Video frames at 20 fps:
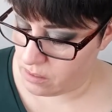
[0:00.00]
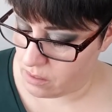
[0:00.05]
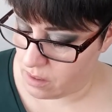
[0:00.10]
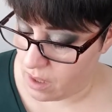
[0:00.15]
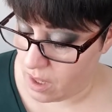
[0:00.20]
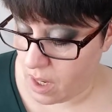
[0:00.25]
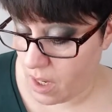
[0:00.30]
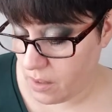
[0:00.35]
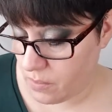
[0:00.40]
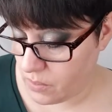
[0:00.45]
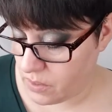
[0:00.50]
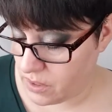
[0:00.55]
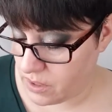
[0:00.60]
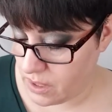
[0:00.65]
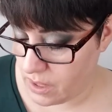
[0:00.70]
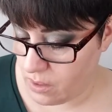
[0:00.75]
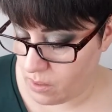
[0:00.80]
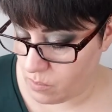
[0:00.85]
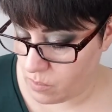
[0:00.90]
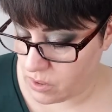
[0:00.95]
I would say
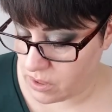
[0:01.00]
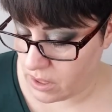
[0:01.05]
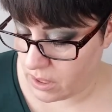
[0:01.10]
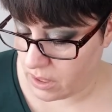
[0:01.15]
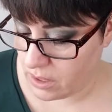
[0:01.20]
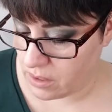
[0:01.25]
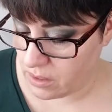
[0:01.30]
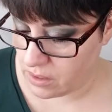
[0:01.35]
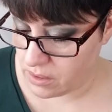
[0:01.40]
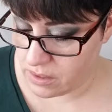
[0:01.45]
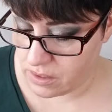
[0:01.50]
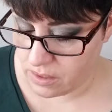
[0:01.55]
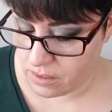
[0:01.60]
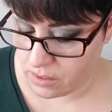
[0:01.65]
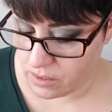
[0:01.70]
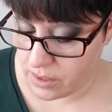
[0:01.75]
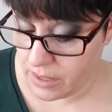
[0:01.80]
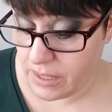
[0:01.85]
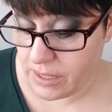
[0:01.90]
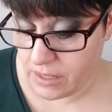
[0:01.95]
almost like a concealer.
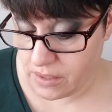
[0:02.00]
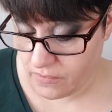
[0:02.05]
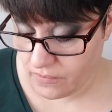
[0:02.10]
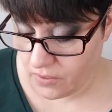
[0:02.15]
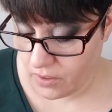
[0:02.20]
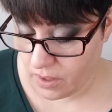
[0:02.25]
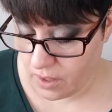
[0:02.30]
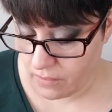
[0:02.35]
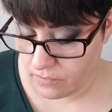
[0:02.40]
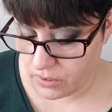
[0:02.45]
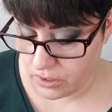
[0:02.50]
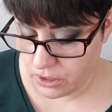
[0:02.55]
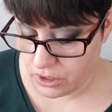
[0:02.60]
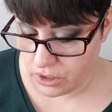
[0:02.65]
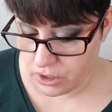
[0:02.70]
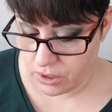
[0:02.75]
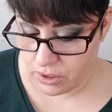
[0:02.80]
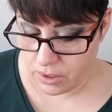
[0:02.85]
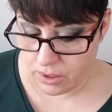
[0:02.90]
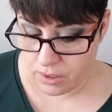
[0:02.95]
It is full
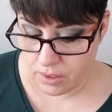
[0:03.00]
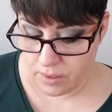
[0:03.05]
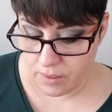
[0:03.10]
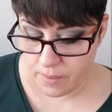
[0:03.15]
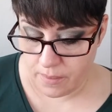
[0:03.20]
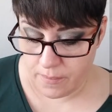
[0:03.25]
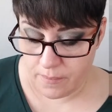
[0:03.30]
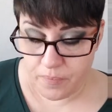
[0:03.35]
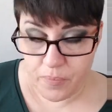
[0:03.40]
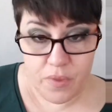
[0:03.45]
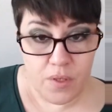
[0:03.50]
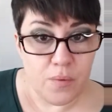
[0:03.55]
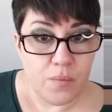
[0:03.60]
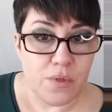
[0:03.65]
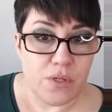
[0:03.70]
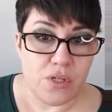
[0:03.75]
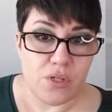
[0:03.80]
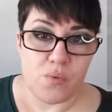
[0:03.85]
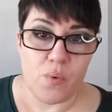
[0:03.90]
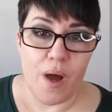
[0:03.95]
coverage, which
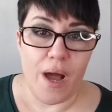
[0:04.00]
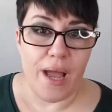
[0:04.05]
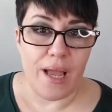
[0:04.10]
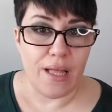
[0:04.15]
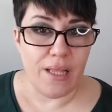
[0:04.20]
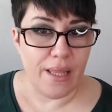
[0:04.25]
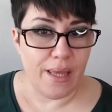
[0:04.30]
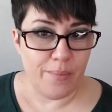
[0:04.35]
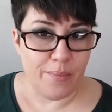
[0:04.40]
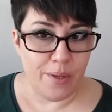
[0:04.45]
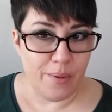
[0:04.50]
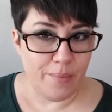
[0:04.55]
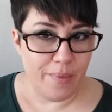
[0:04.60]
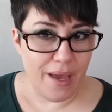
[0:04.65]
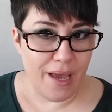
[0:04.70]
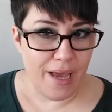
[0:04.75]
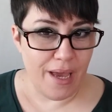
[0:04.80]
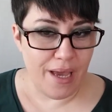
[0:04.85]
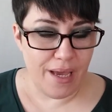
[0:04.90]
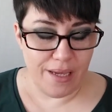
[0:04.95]
is why I glammed up
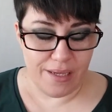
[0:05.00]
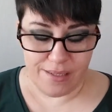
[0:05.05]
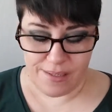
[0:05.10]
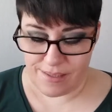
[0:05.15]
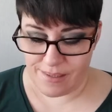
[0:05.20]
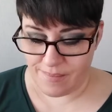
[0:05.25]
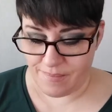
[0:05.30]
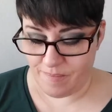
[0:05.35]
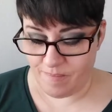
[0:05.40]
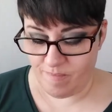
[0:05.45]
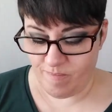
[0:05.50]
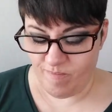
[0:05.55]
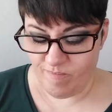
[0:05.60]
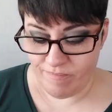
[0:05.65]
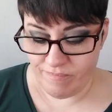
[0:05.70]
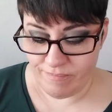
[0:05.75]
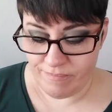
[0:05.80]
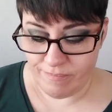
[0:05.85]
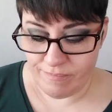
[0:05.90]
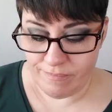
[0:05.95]
my eyes.
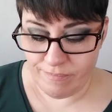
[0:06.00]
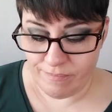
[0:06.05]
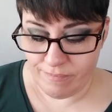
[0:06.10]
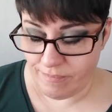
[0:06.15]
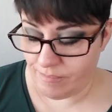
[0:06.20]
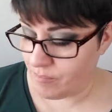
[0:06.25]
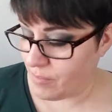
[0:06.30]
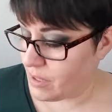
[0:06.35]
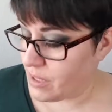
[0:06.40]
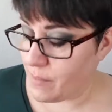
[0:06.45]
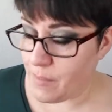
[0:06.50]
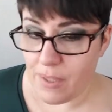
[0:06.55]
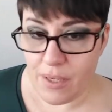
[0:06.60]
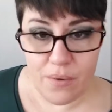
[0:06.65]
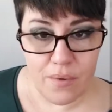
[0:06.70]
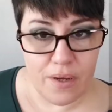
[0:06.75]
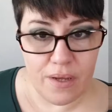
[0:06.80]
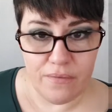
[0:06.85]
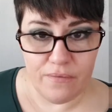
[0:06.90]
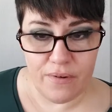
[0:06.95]
But let me go
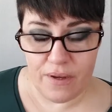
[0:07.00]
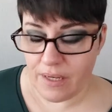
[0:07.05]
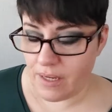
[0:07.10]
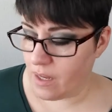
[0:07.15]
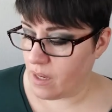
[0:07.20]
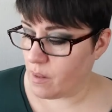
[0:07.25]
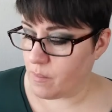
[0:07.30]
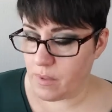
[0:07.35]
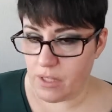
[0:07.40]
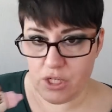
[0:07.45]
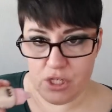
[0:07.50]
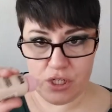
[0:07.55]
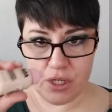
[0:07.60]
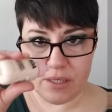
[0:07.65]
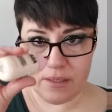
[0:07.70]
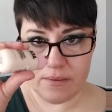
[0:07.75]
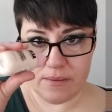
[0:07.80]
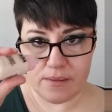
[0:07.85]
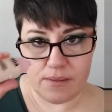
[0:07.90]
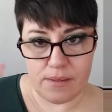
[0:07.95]
ahead and find out how many
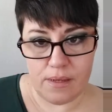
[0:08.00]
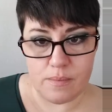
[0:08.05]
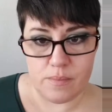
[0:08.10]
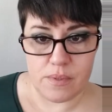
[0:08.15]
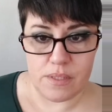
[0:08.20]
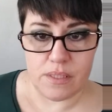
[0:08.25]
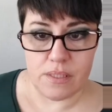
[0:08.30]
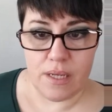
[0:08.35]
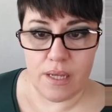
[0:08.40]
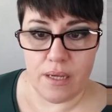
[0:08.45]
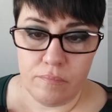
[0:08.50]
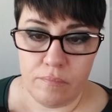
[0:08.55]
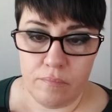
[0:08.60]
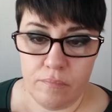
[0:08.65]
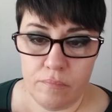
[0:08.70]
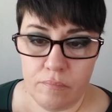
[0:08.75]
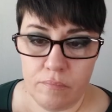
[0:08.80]
shades this comes in. Hang on.